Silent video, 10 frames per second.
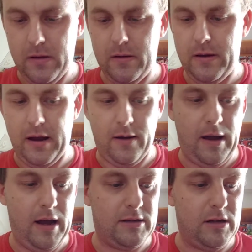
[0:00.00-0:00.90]
Now,
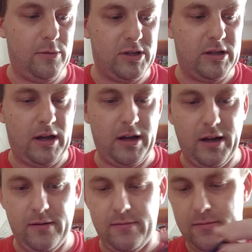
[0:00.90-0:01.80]
as I was
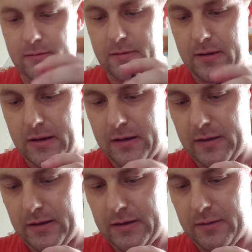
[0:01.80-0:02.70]
saying,
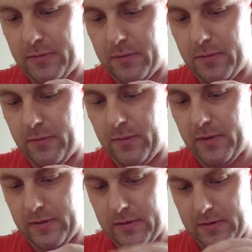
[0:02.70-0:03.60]
this is the problem with
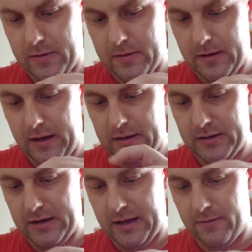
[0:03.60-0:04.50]
heads
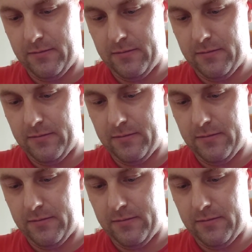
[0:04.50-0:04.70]
now.